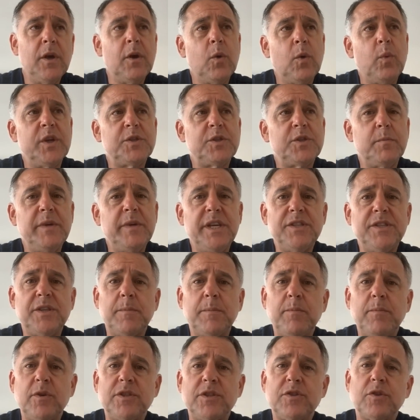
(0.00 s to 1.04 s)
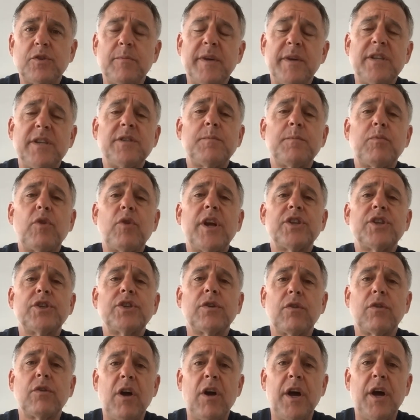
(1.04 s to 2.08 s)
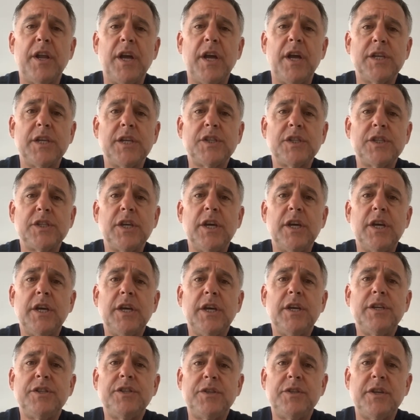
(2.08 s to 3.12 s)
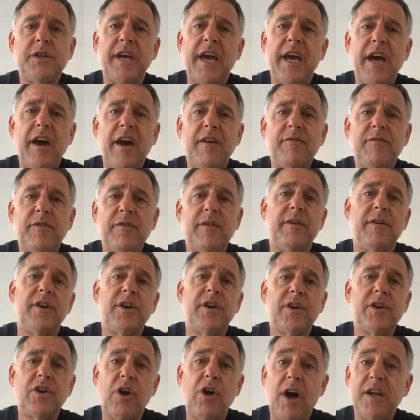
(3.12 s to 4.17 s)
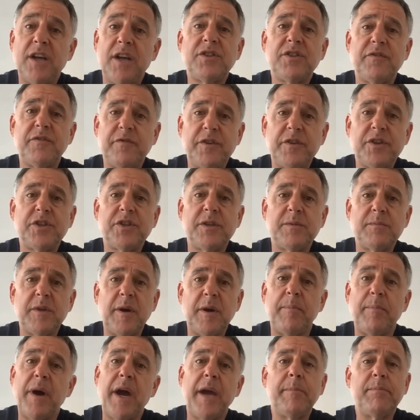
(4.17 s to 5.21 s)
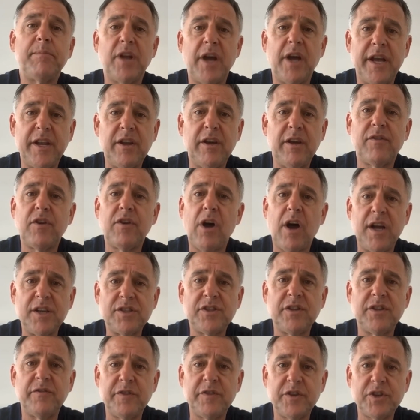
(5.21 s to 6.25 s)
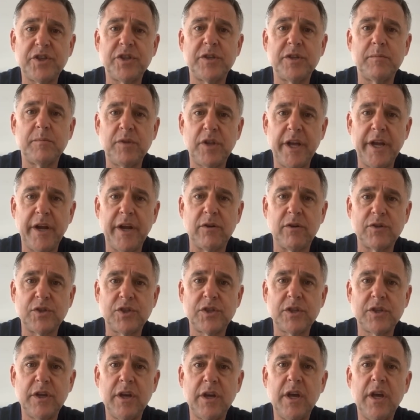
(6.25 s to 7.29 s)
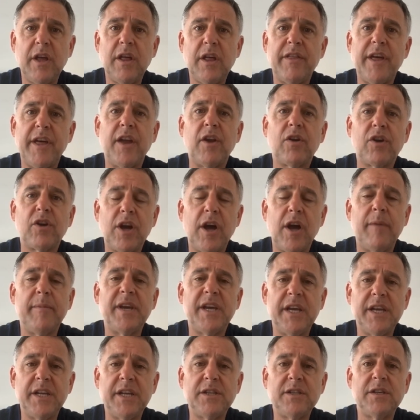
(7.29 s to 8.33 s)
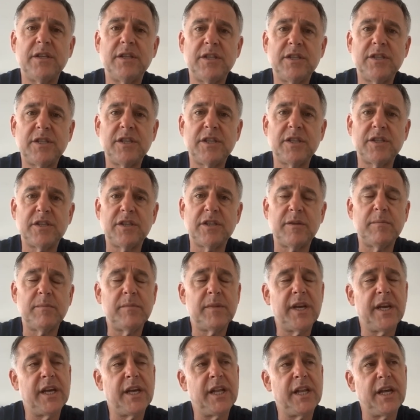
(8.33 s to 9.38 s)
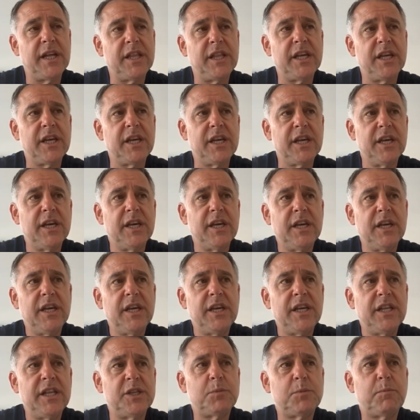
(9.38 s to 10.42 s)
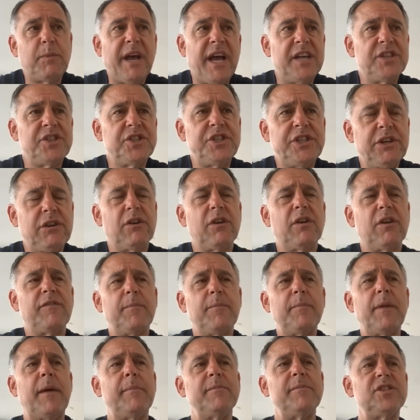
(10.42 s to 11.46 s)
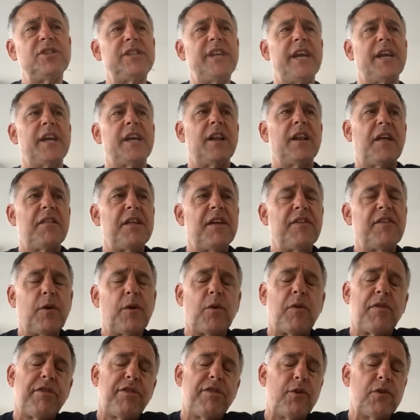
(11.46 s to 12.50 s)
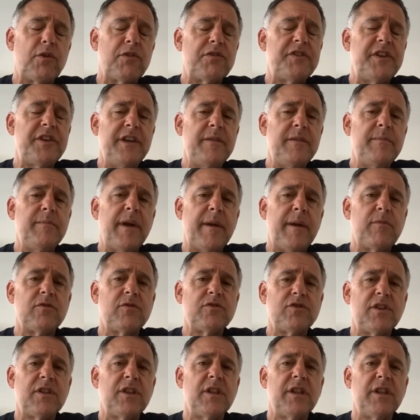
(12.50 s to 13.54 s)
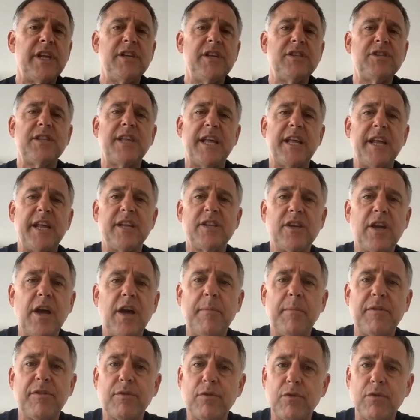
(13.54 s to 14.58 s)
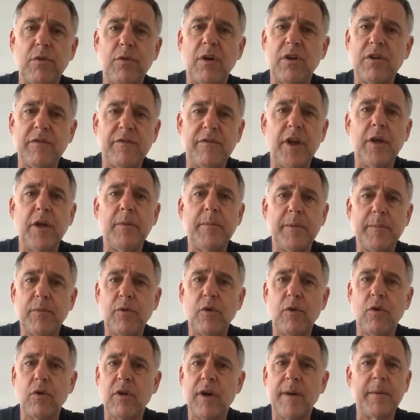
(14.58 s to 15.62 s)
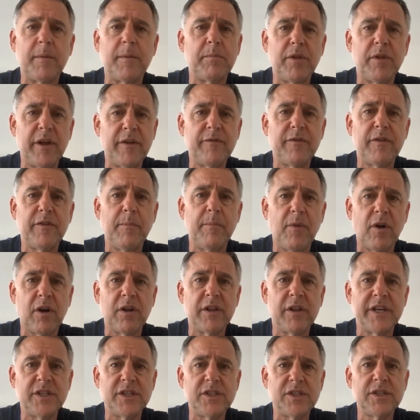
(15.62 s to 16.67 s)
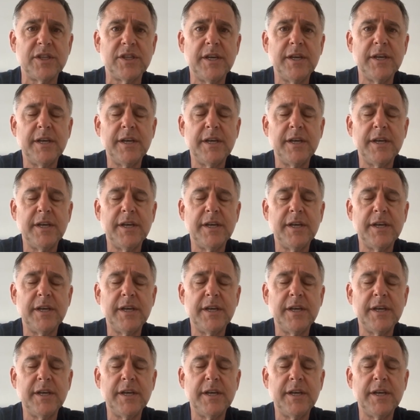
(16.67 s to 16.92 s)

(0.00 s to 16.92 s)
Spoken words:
which means it puts tremendous pressure on us to have a pipeline of cost-efficient players that are coming into the system. And I think this past year, if I'm not mistaken, I think there were 13 members of the Leafs that had come through our development program and played for the Marlies,